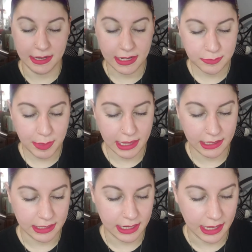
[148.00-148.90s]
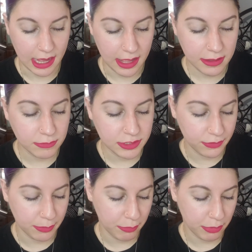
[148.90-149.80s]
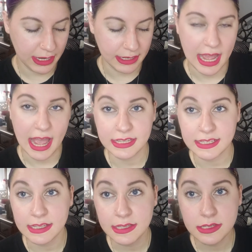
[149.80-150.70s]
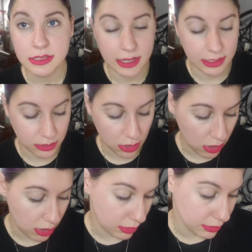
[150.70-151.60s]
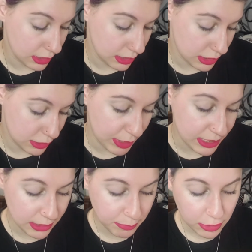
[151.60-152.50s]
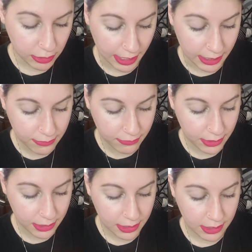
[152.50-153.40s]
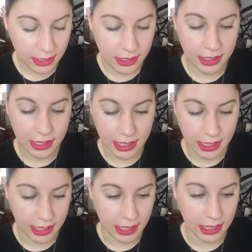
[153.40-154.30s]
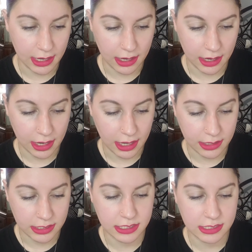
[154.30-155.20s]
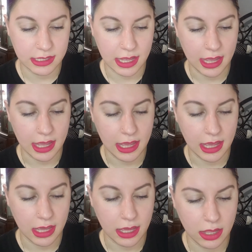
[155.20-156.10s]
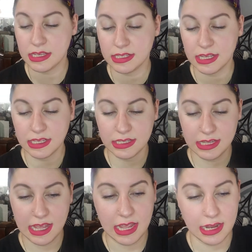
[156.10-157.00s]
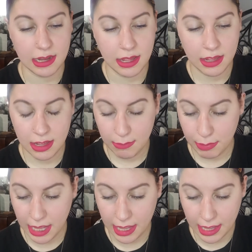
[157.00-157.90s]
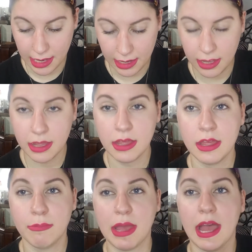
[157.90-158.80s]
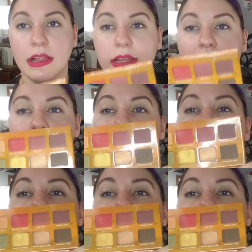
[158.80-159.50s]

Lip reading: next palette that I got was from the brand Essence. It's called Spice Up Your Life. And this is a 16 pan palette.